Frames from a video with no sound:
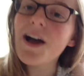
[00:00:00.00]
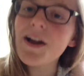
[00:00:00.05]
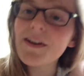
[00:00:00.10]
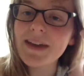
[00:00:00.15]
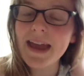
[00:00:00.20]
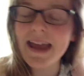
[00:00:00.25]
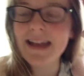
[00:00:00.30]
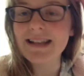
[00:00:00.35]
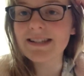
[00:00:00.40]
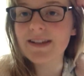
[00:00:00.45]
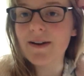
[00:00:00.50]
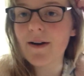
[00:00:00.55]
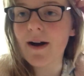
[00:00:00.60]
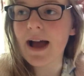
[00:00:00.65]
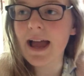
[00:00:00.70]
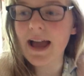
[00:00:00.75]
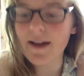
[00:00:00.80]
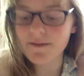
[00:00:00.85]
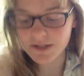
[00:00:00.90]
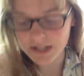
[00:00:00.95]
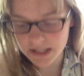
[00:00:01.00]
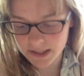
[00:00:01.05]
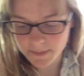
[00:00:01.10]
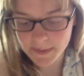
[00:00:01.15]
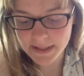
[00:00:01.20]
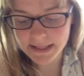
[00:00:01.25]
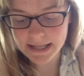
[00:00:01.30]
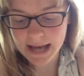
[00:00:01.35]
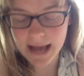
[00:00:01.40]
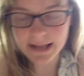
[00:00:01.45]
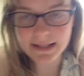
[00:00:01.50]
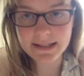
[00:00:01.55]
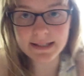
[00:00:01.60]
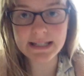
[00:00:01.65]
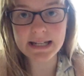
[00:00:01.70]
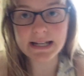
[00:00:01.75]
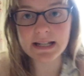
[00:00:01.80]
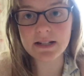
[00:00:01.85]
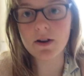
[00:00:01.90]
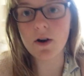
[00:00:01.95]
Okay, so I have just been
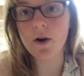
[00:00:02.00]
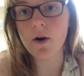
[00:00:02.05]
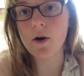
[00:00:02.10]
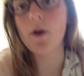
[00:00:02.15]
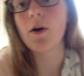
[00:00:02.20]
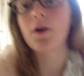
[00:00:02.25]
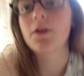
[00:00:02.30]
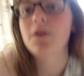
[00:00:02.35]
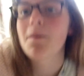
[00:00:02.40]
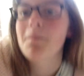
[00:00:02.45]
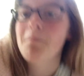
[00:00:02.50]
tested on